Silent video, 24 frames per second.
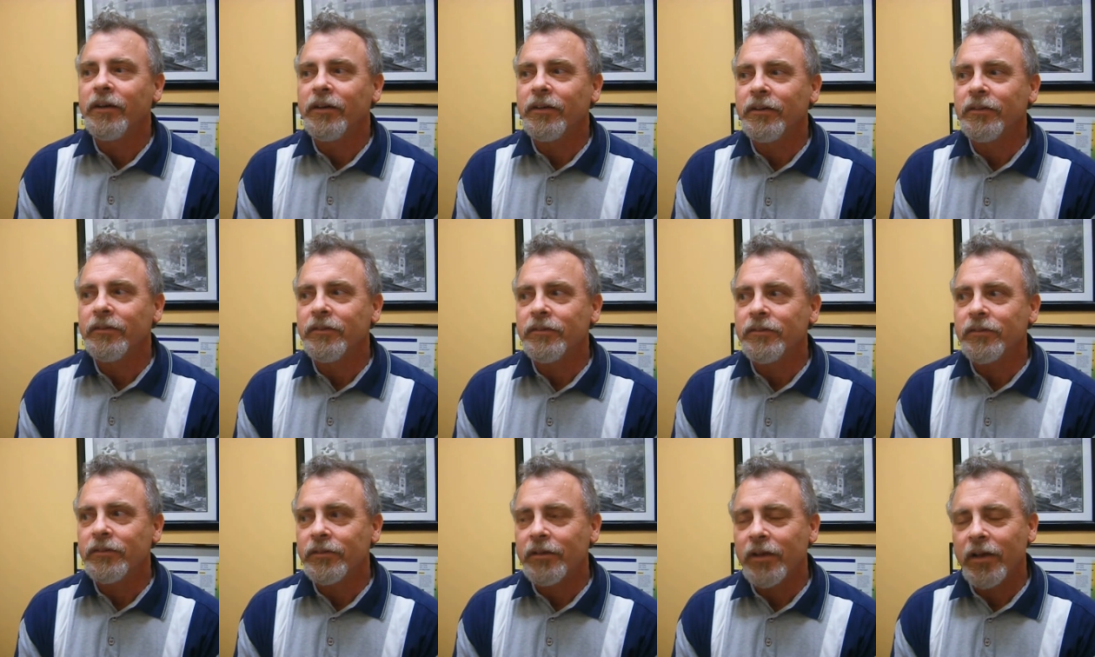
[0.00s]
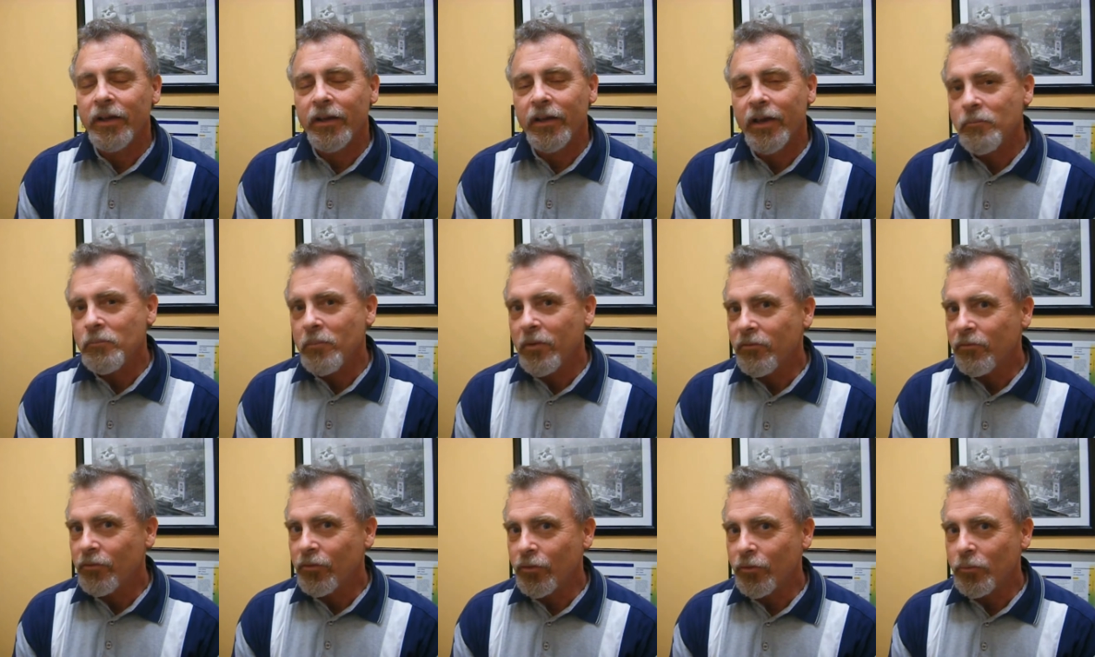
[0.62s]
I
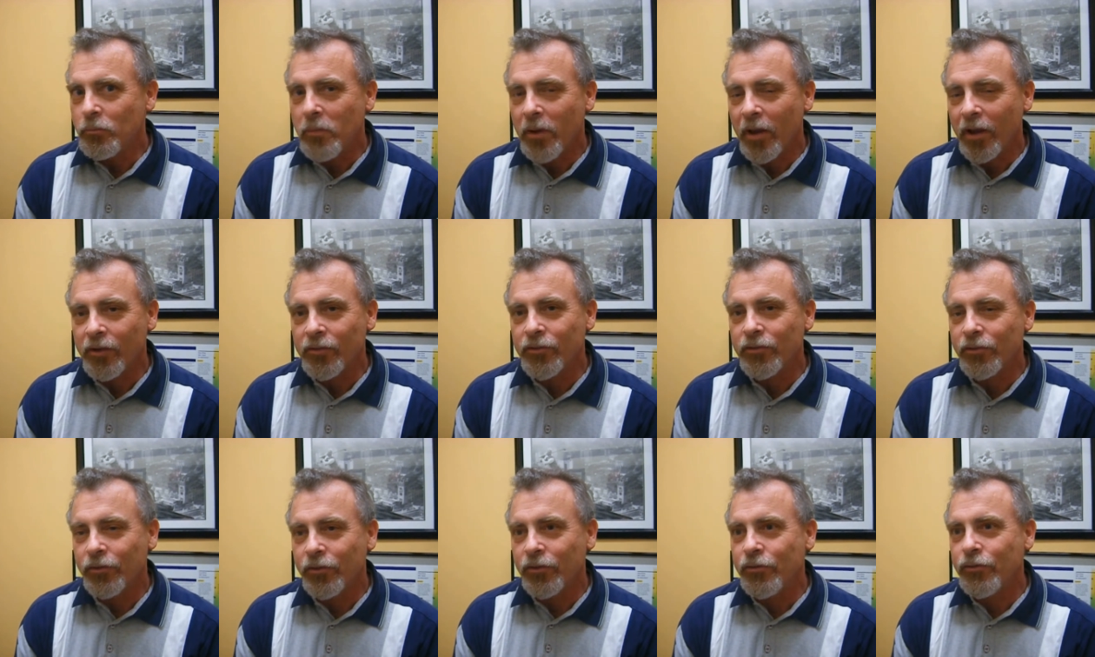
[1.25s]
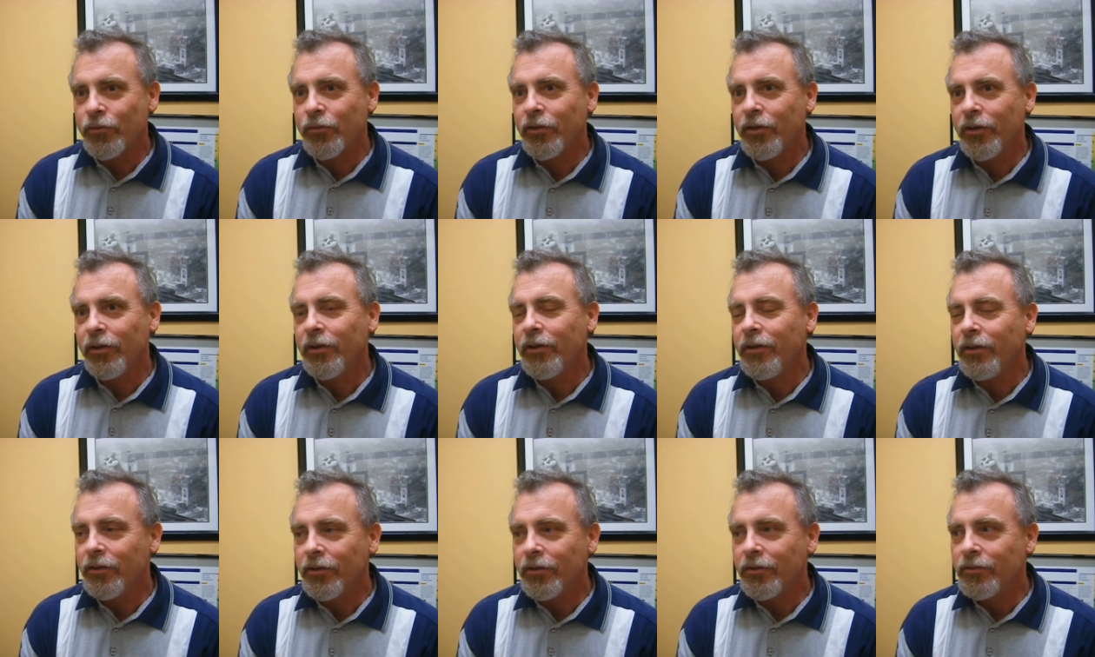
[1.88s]
had my first back
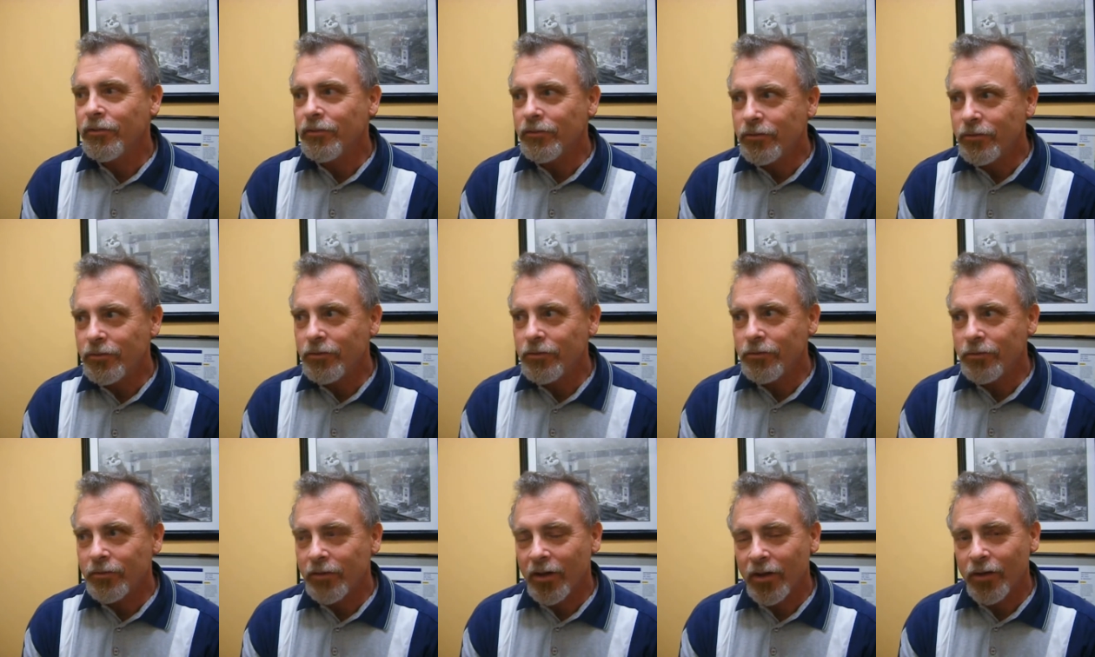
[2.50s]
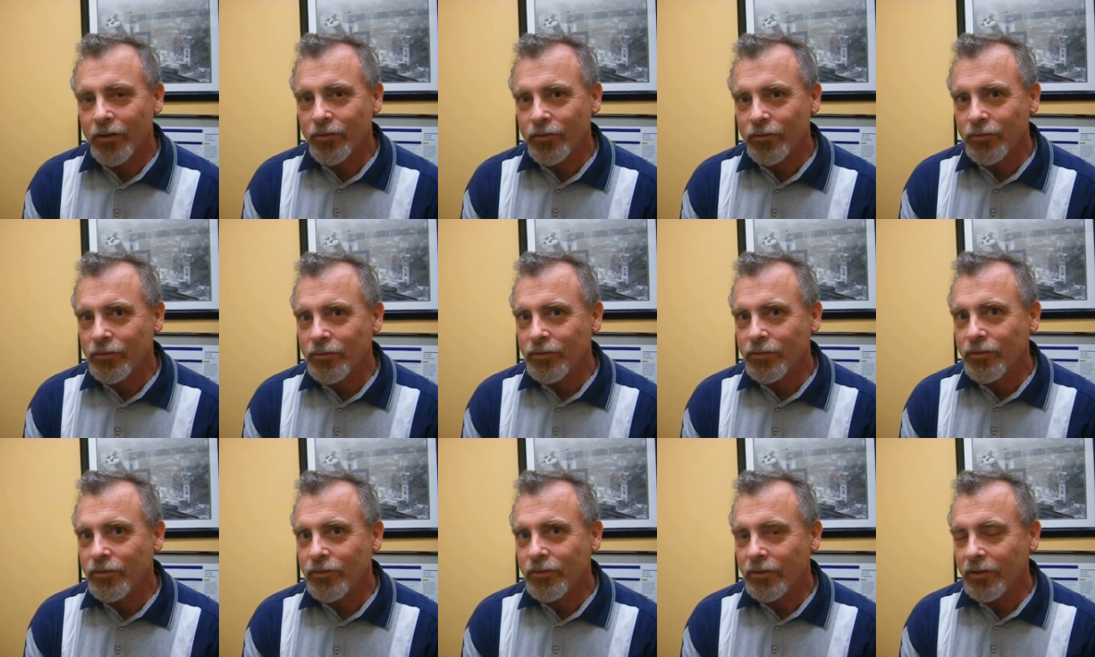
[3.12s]
surgery in
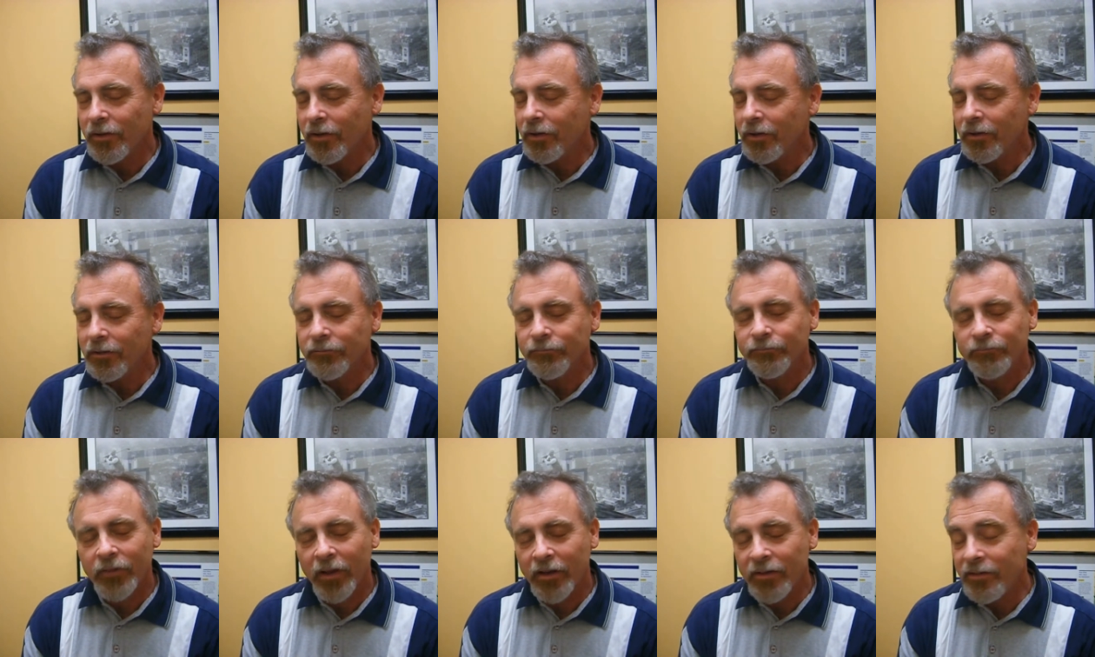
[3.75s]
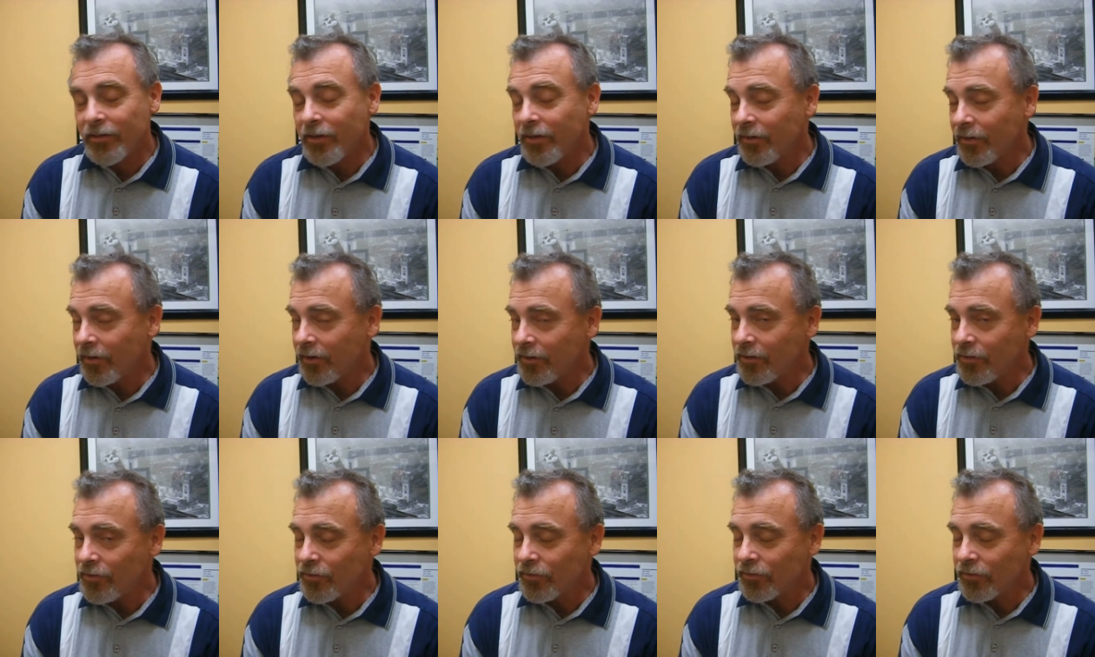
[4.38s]

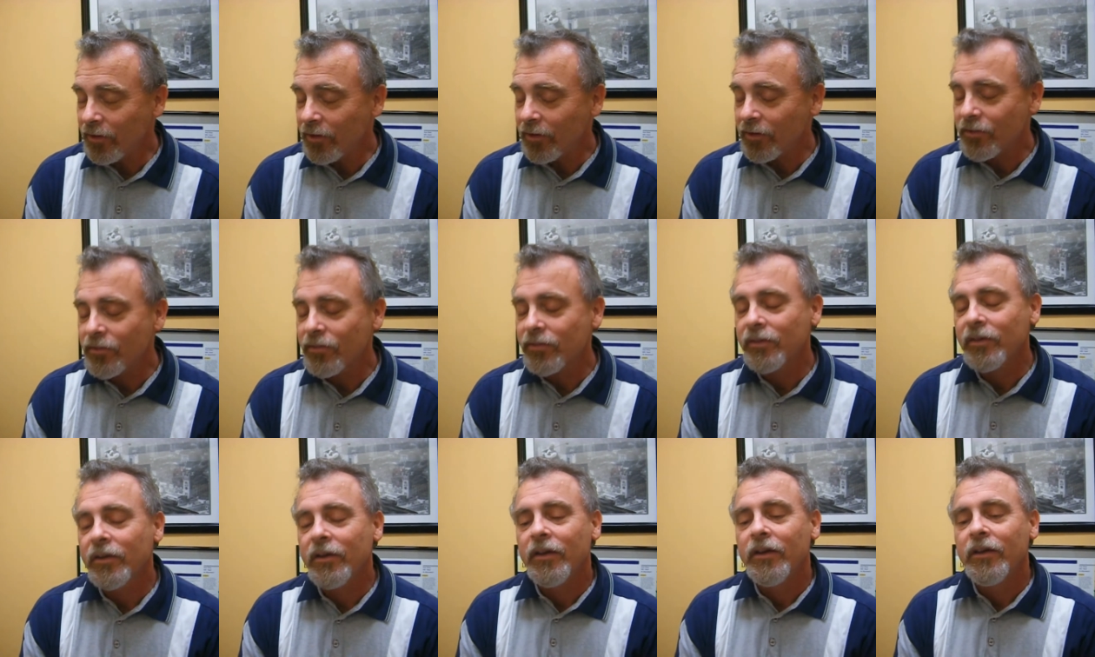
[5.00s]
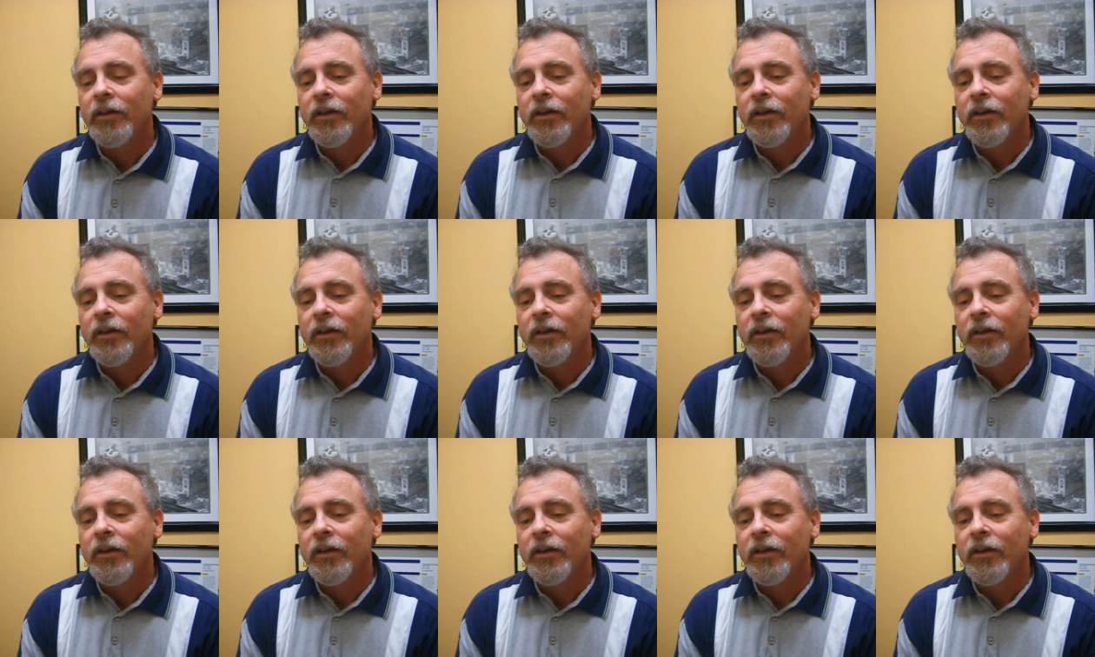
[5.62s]
1996,